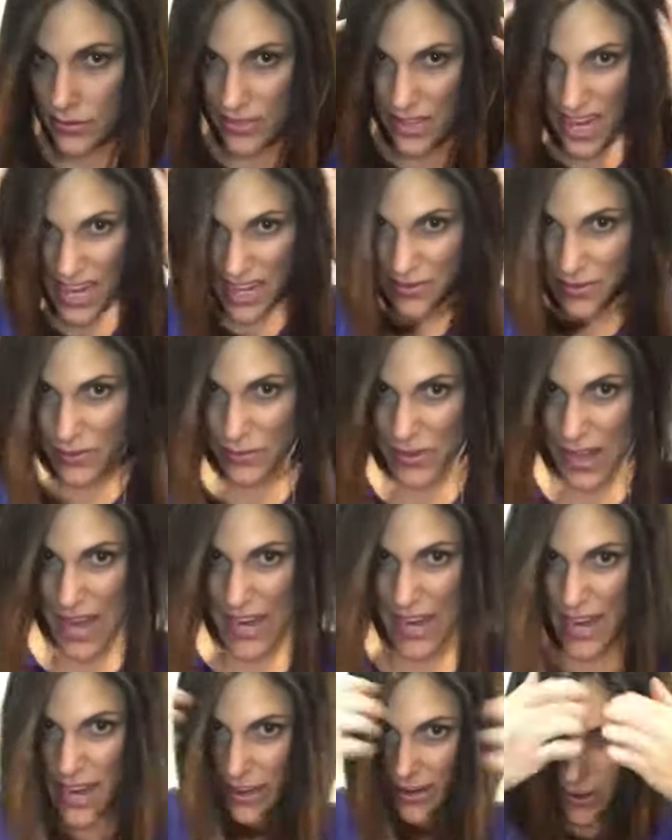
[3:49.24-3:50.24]
not even
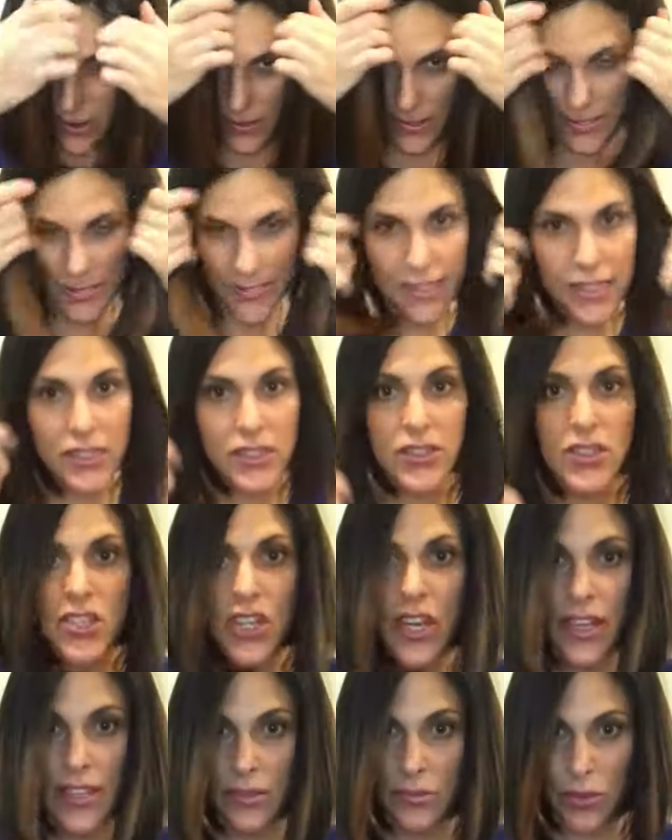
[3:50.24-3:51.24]
flat ironed her. This is
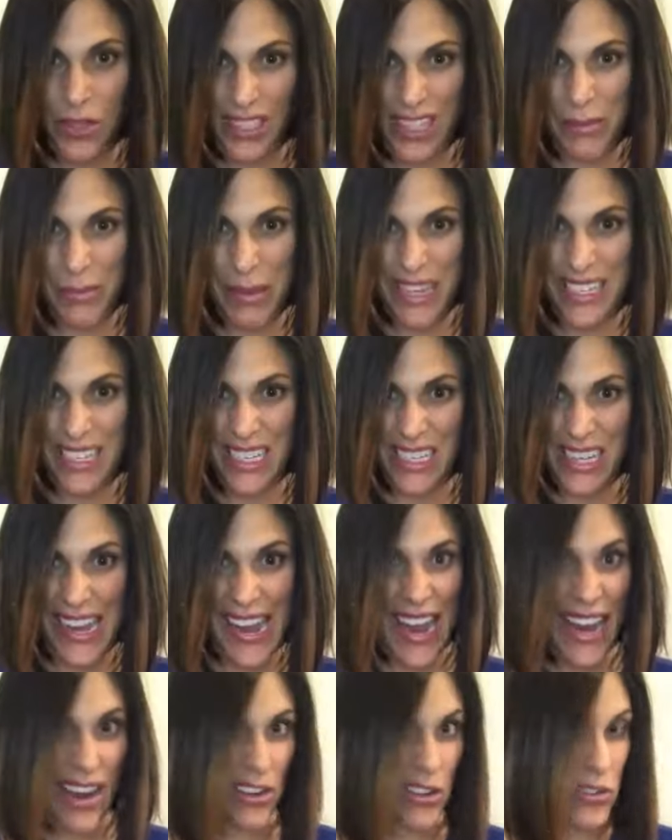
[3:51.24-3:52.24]
just really
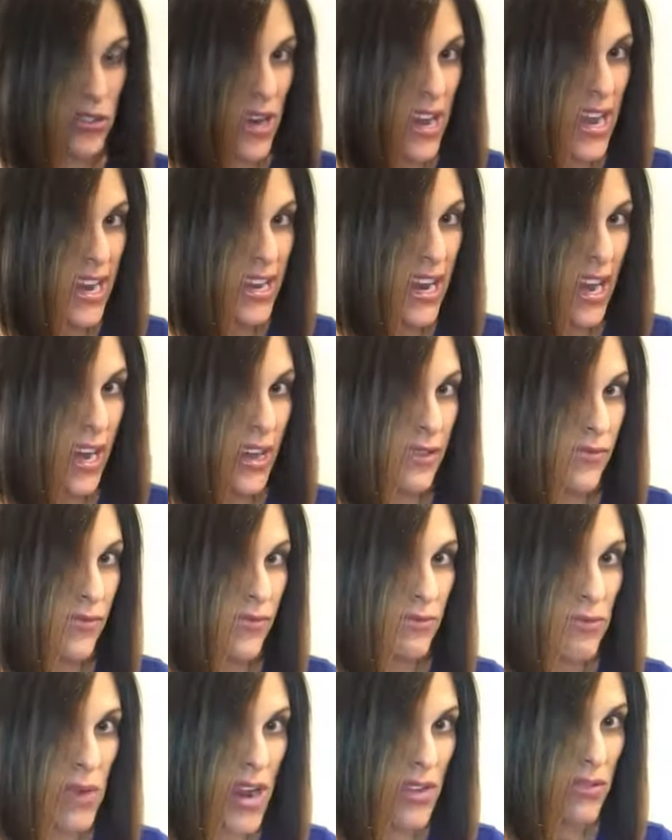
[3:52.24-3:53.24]
basically air dried. I
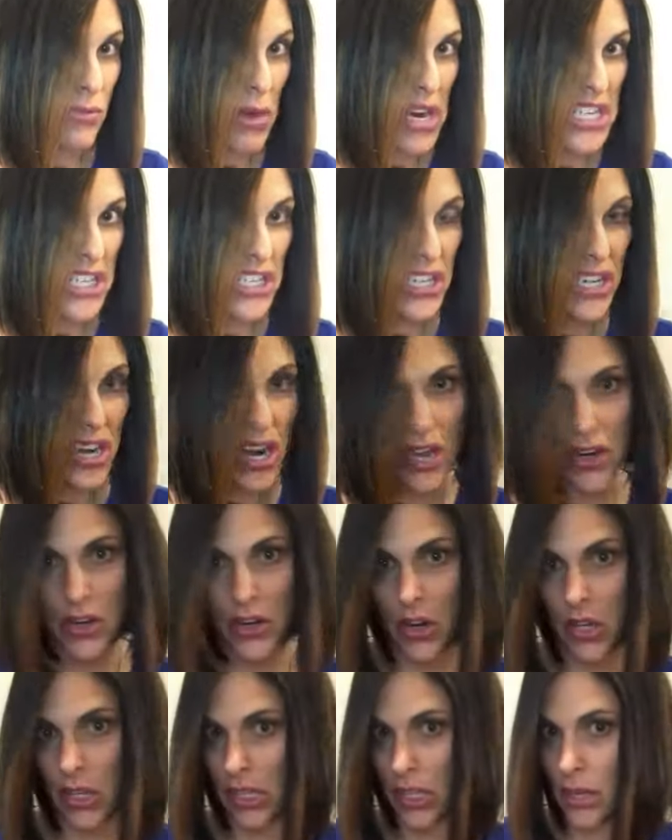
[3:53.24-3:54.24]
round brushed it
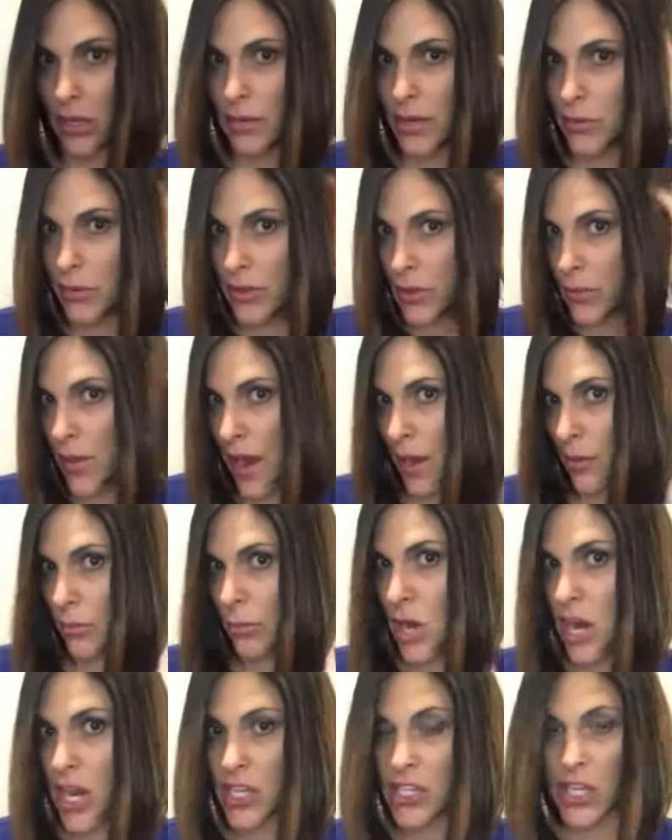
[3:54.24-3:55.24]
under a little bit with a round
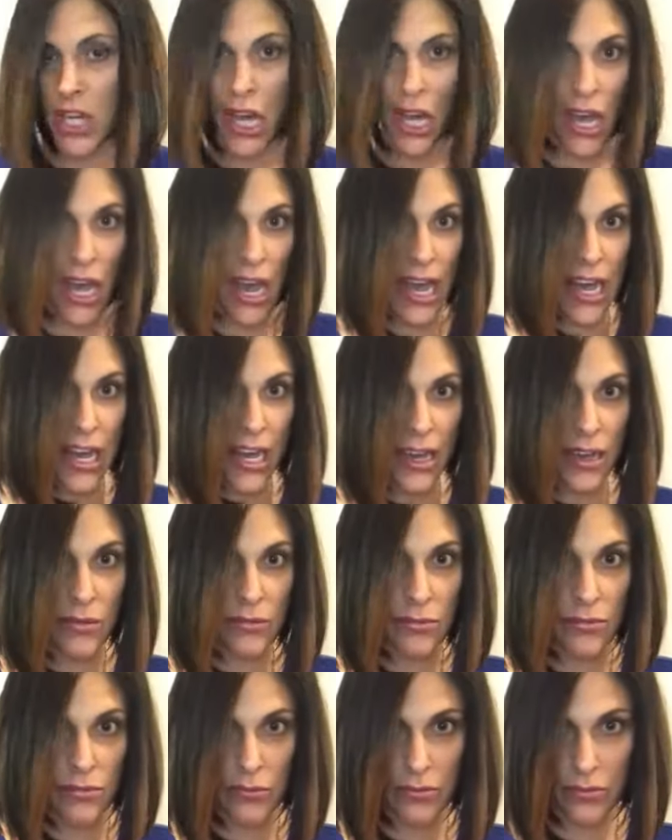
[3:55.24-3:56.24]
brush.
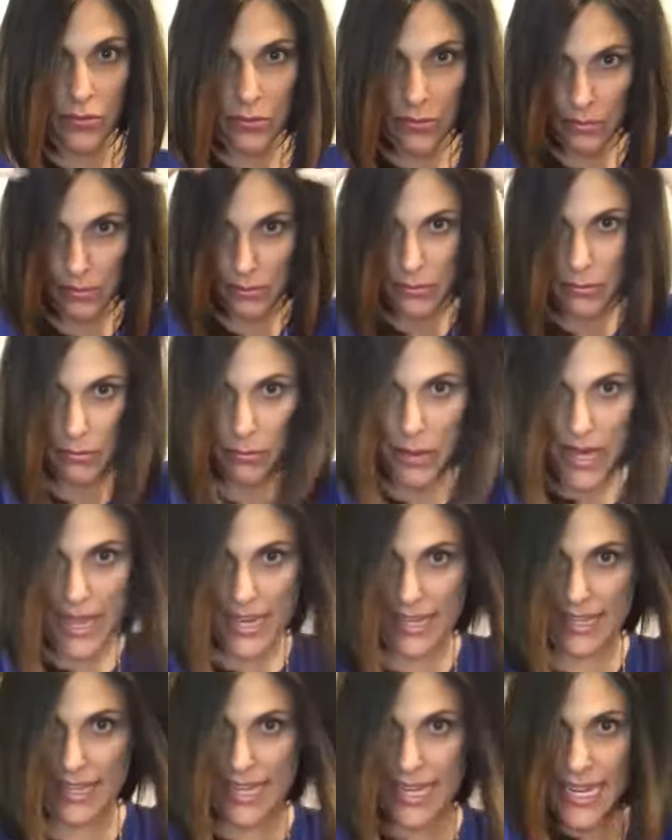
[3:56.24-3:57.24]

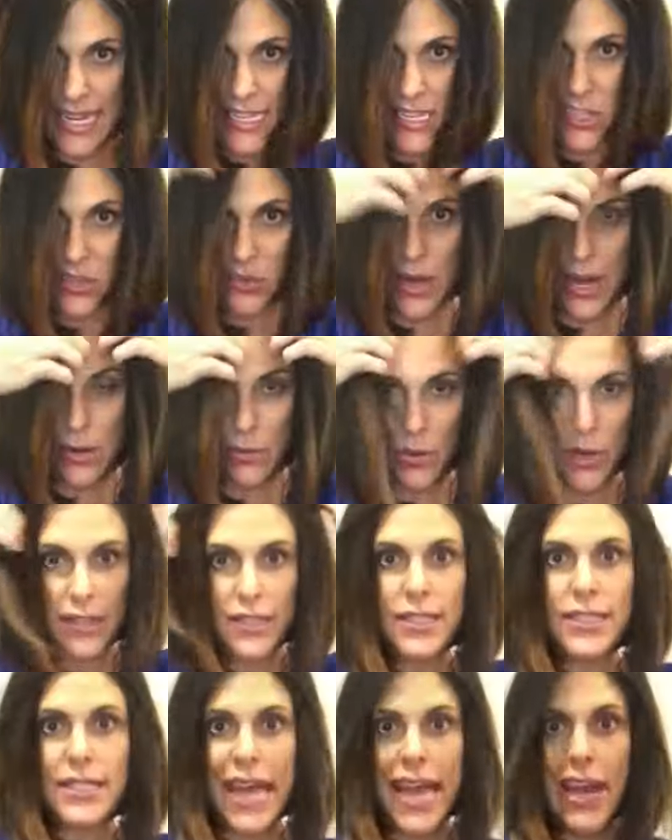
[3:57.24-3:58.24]
But these straight
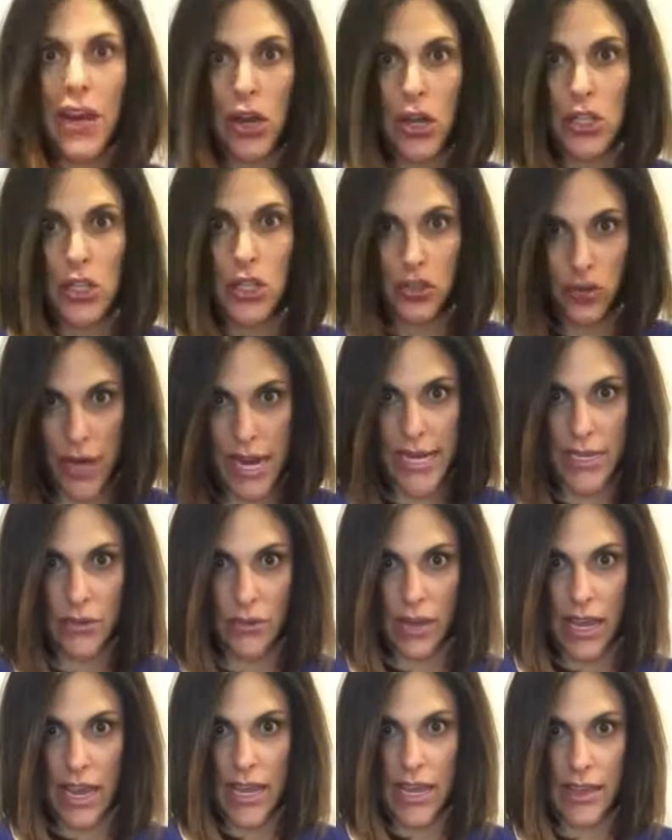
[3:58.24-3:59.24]
ones, they are straight,
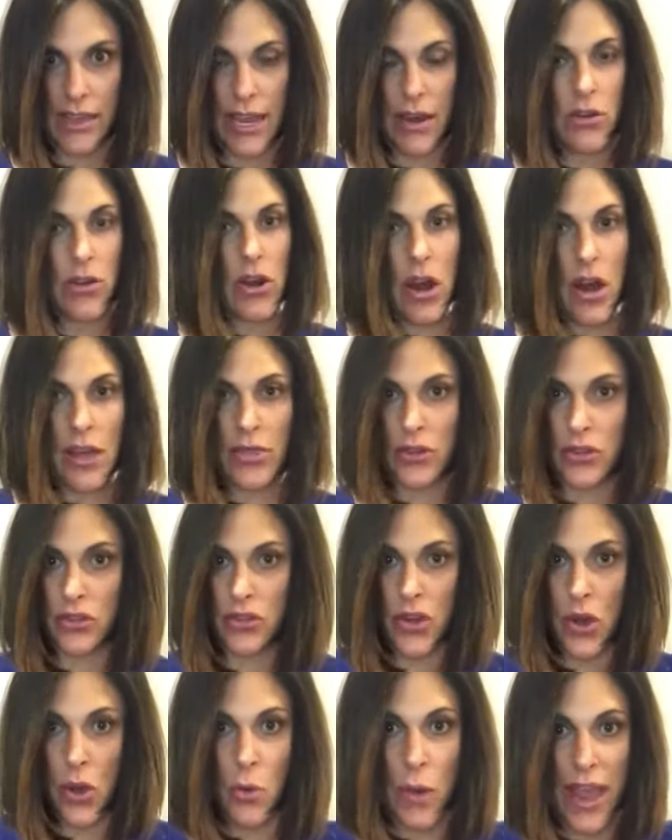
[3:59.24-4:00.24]
okay? They are not,
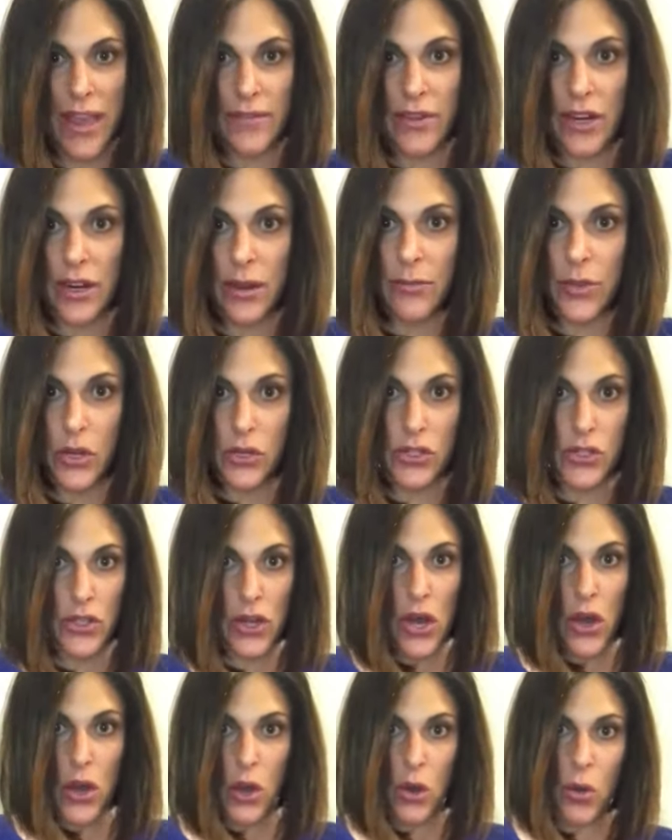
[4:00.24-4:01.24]
there's no wave in them. There's
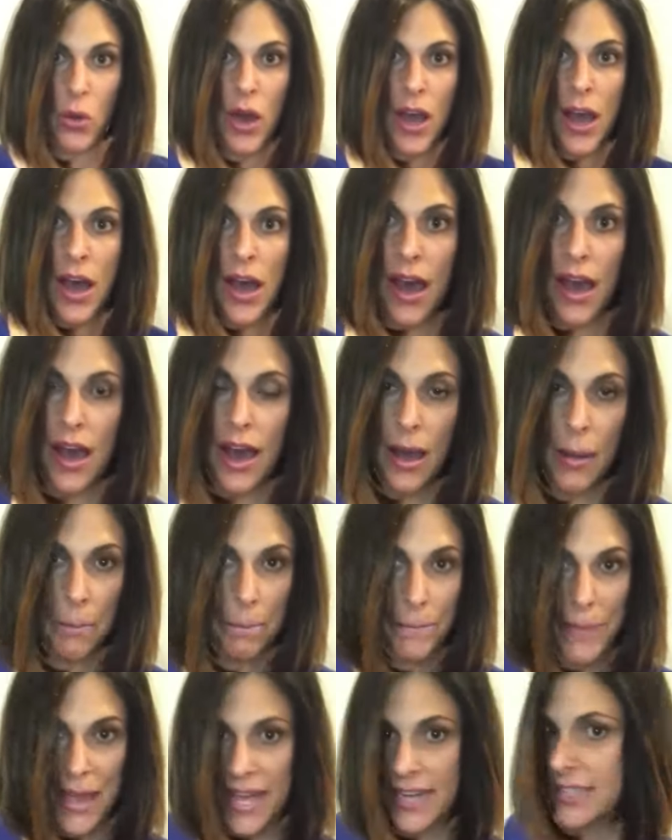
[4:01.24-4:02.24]
no
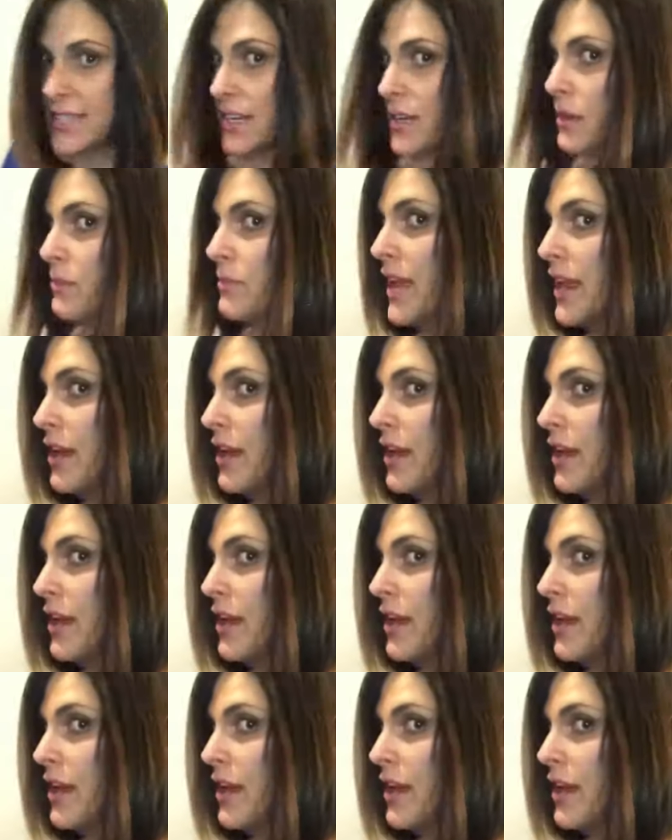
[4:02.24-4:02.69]
bend in them.